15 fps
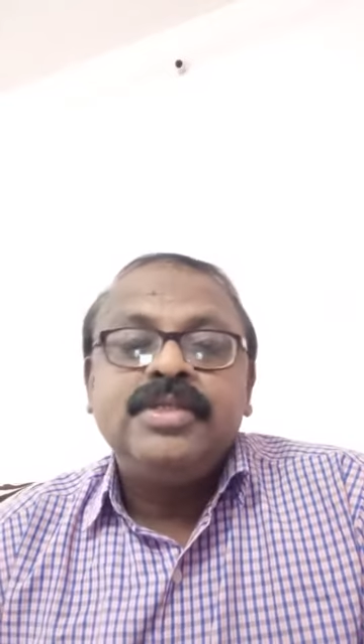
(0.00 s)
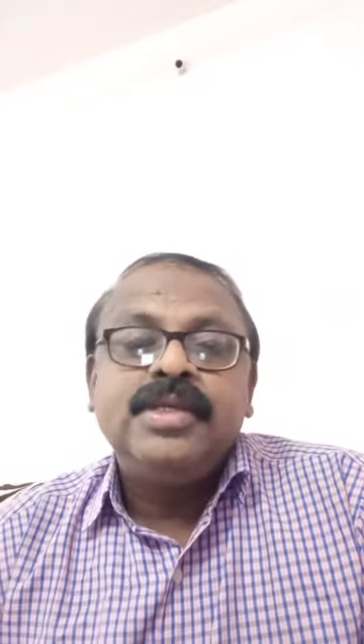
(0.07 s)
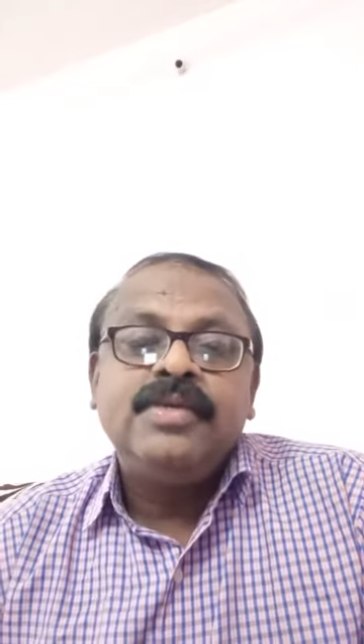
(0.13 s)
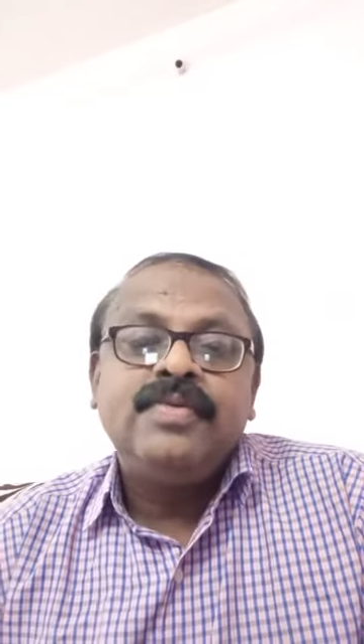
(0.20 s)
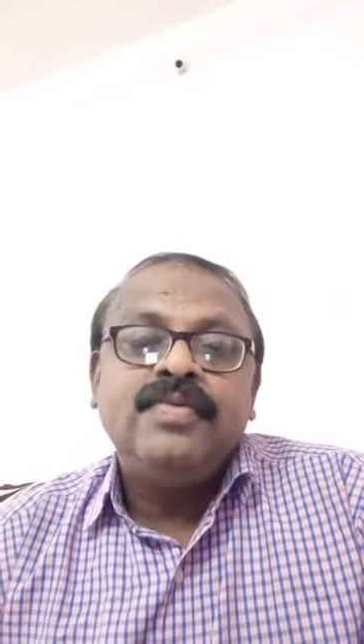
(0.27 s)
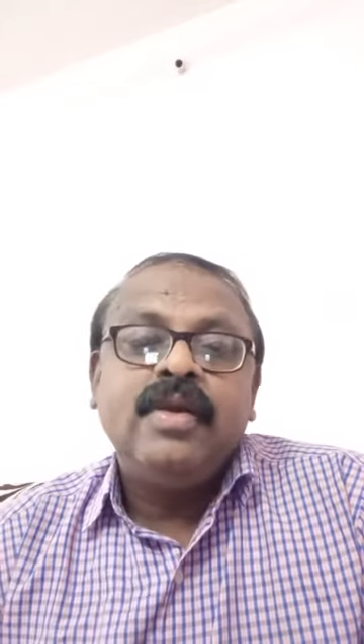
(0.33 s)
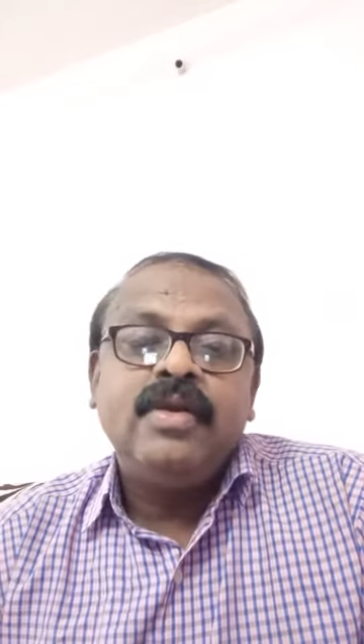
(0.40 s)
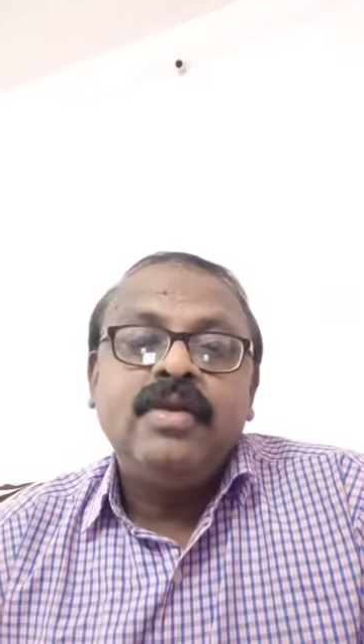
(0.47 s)
are
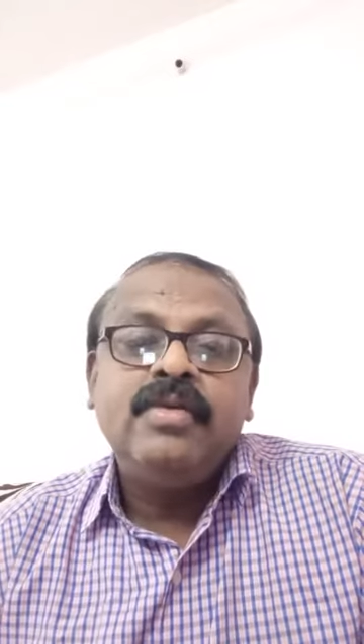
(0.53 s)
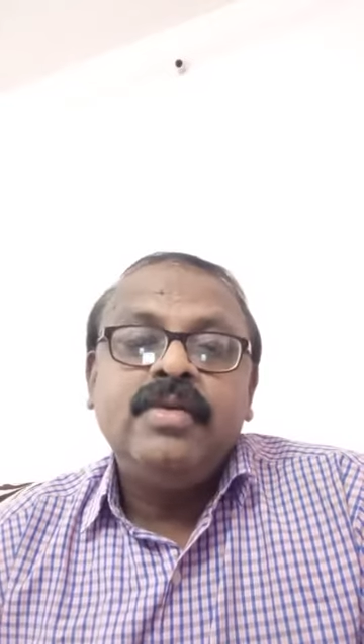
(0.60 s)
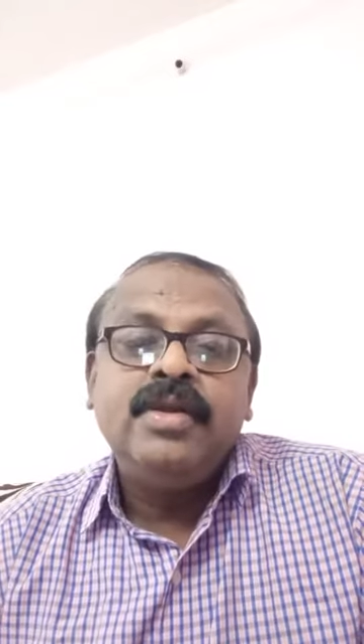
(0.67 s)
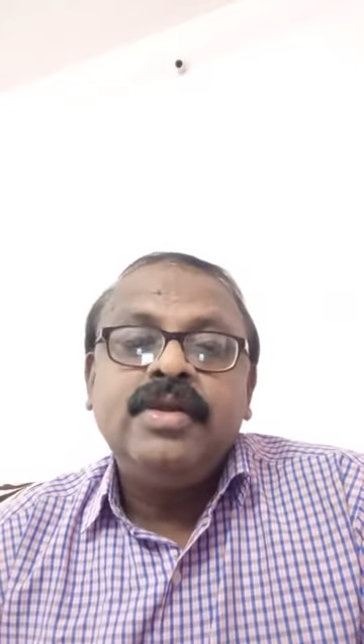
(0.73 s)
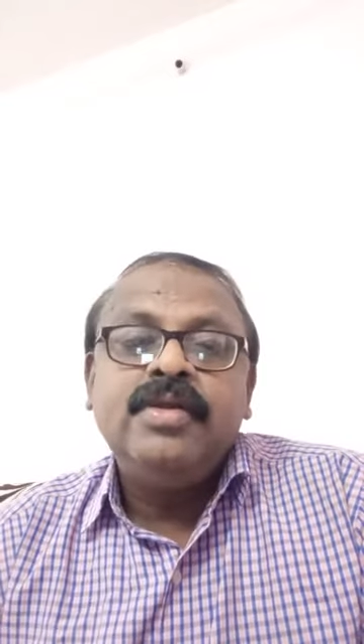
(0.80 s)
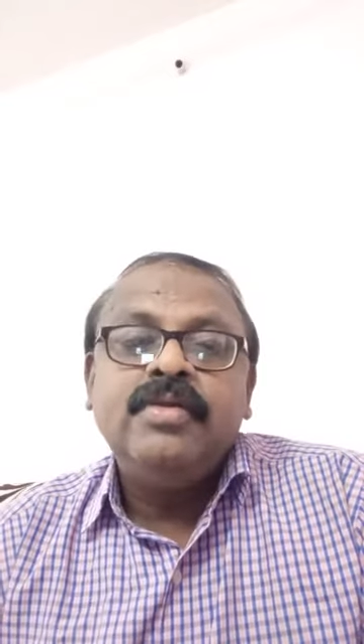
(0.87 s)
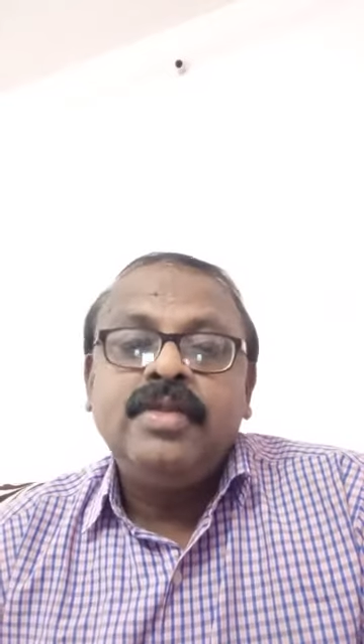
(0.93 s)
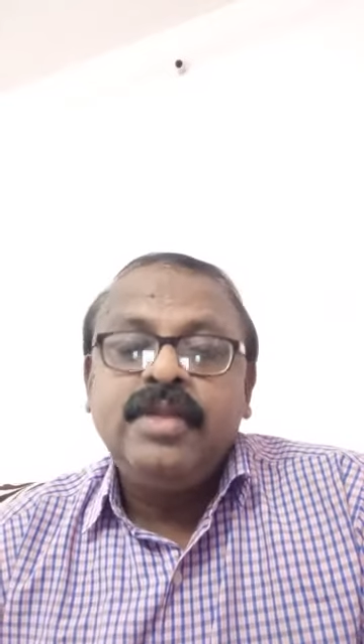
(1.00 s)

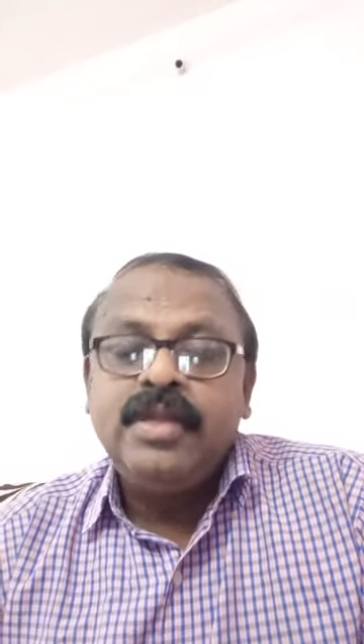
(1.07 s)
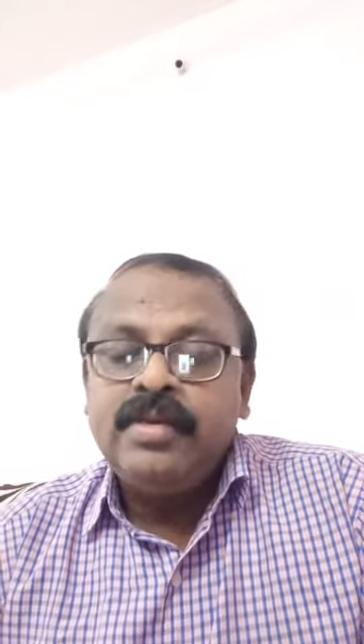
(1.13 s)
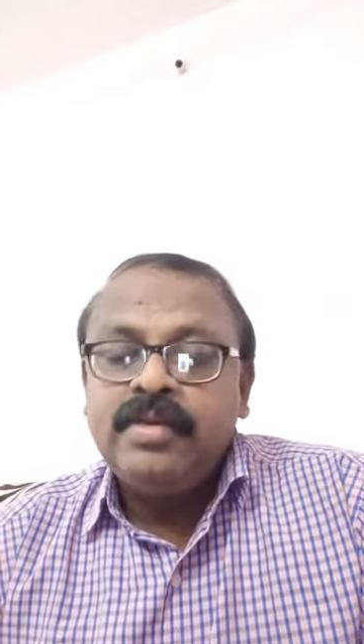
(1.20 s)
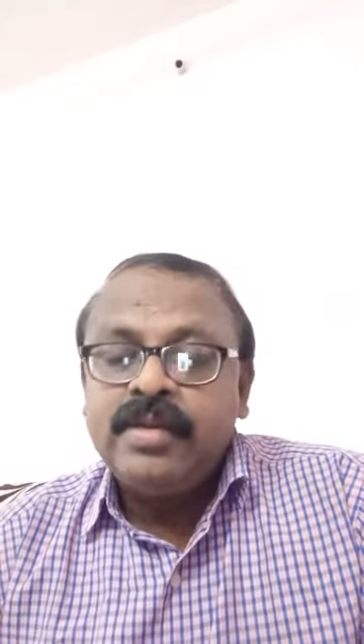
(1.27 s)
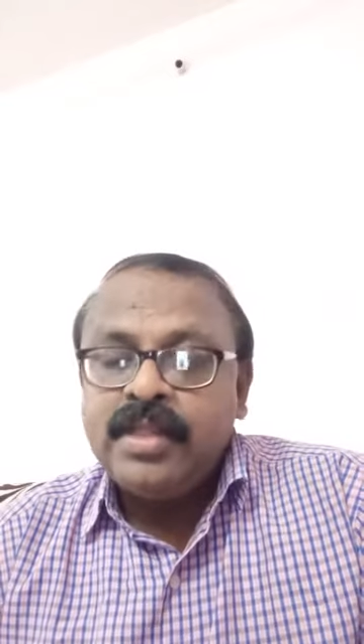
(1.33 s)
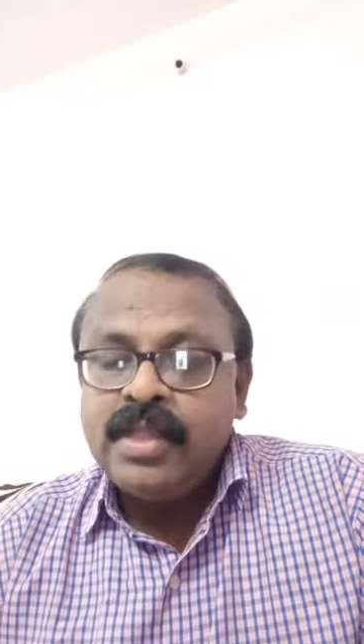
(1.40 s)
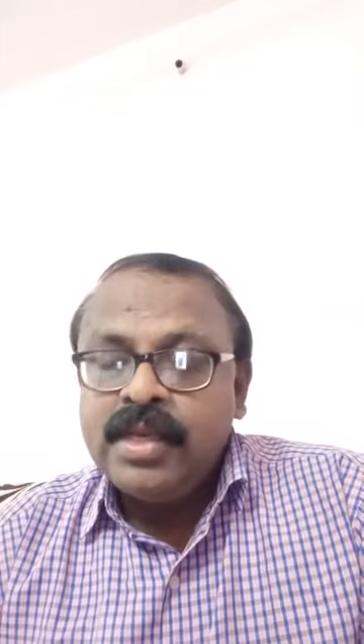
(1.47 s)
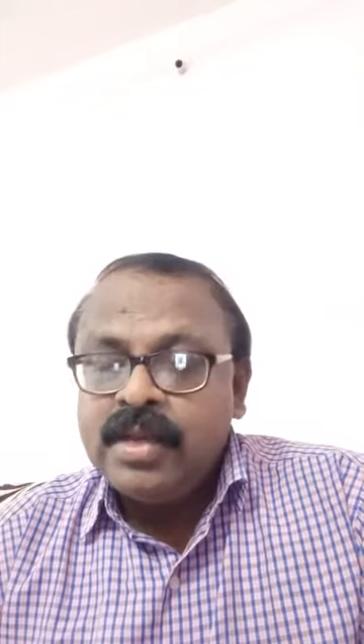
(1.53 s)
followed during
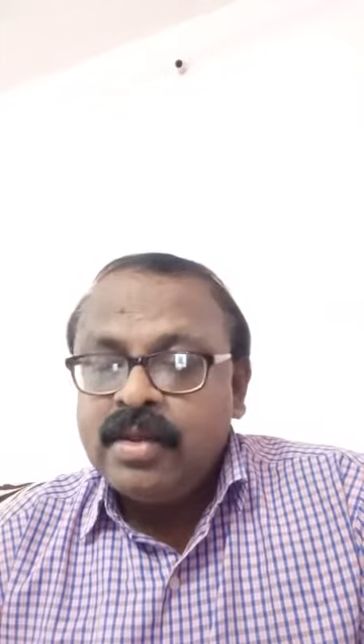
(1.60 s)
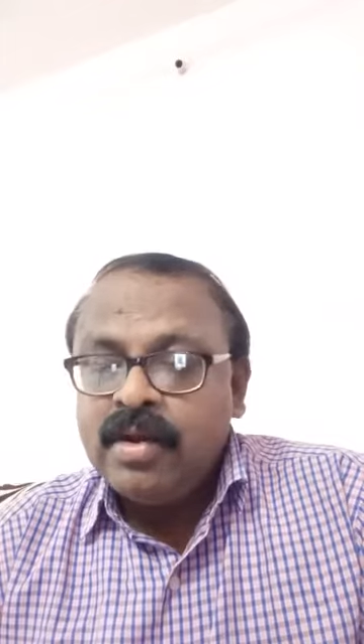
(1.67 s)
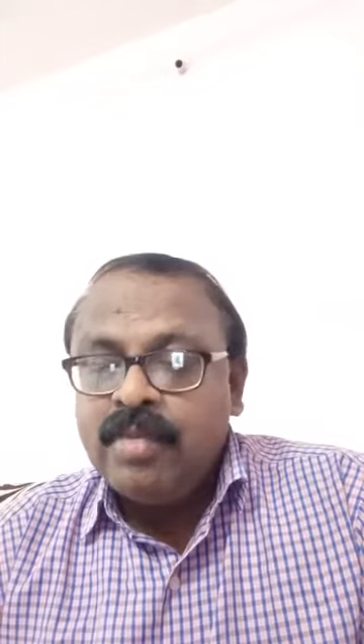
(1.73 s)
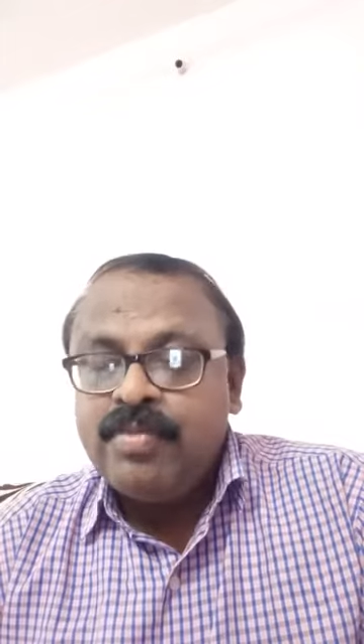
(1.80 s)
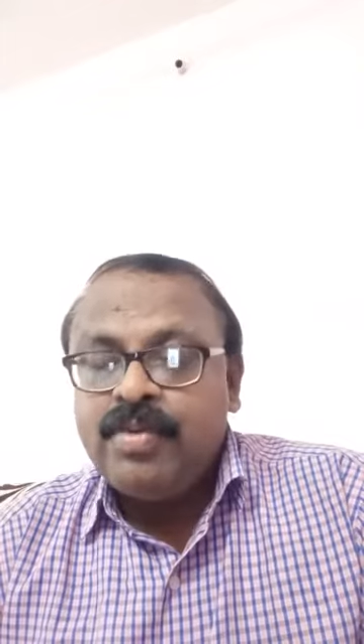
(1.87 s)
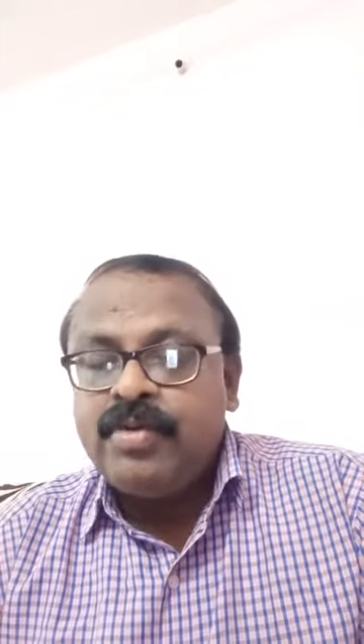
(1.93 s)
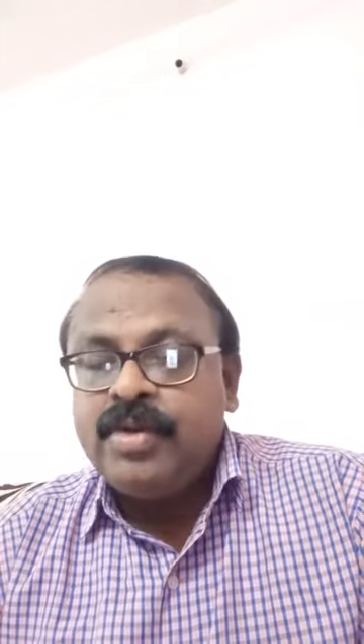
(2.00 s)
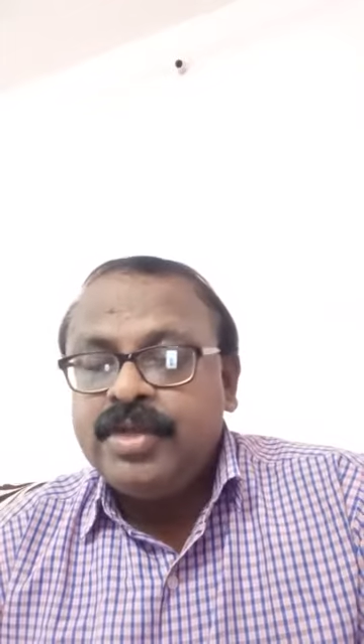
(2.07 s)
the
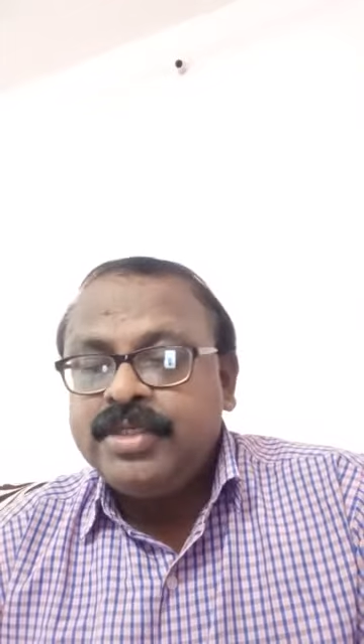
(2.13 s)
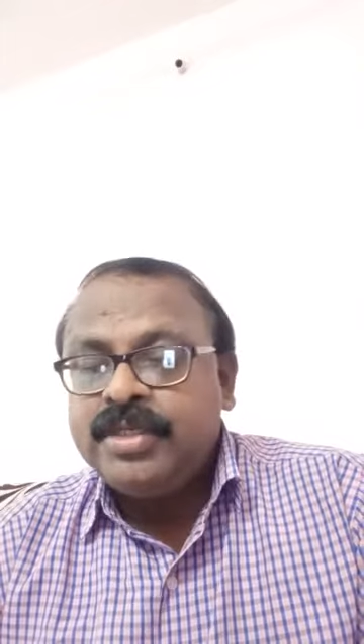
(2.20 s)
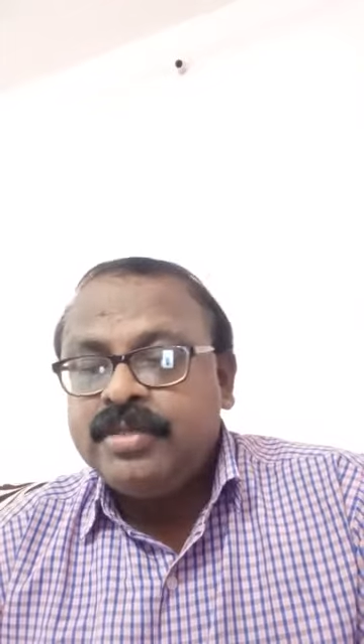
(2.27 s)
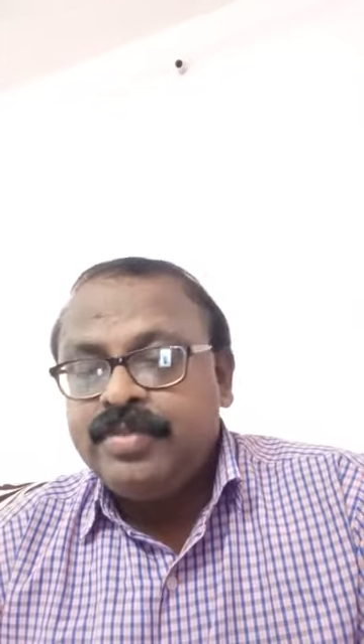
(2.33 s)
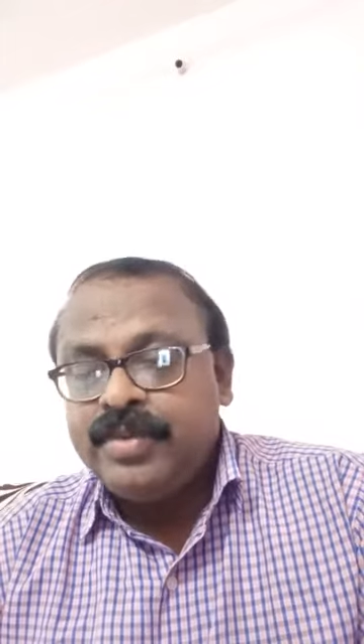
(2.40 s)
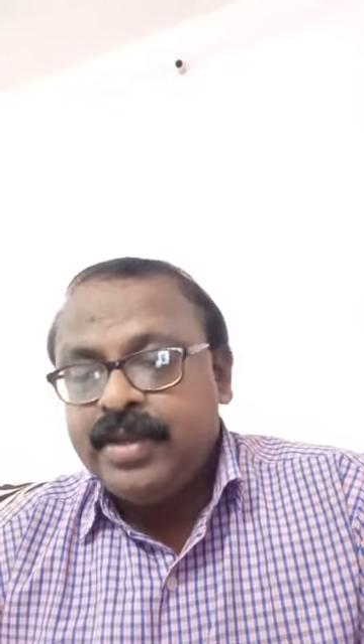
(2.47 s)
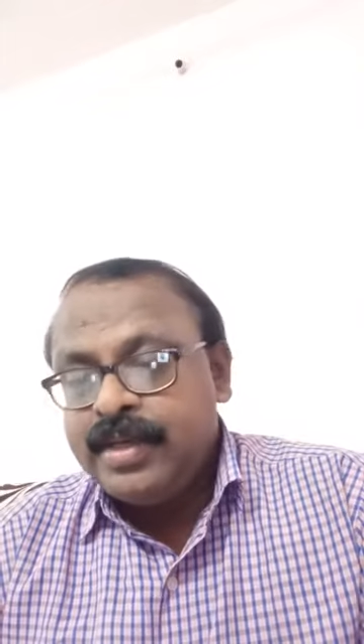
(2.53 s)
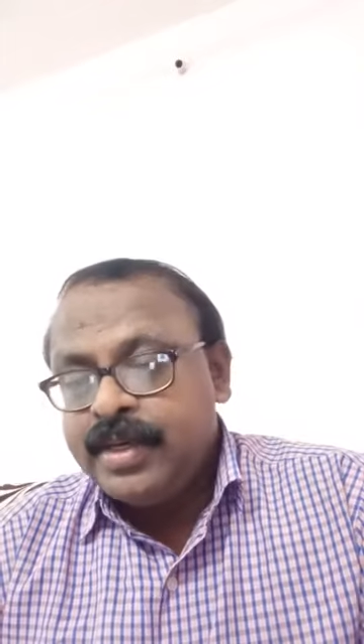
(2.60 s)
crop rotation
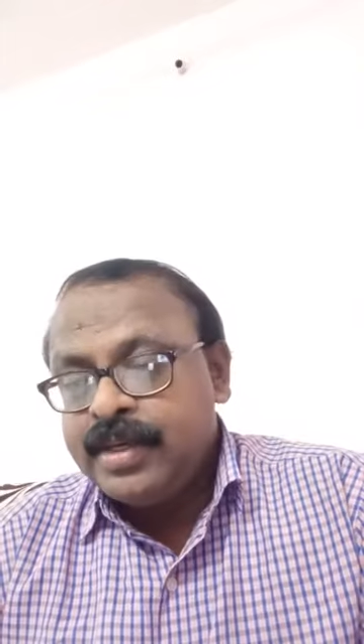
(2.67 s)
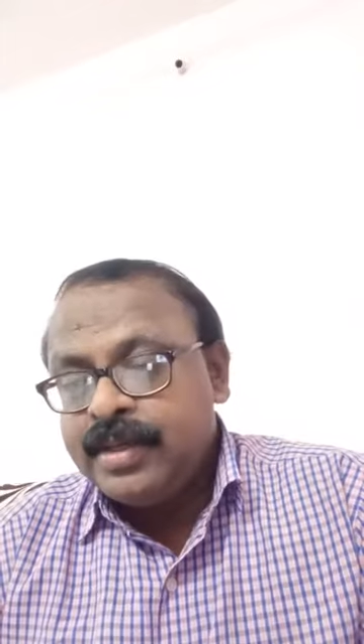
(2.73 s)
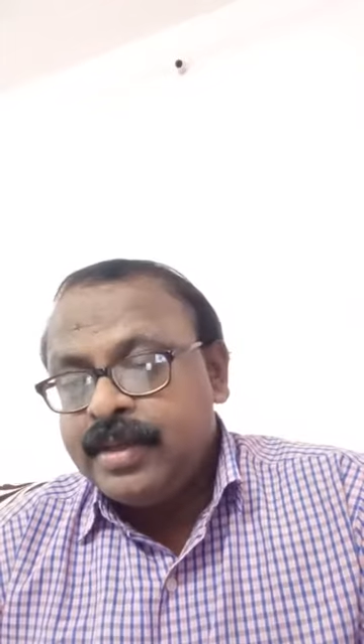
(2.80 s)
period.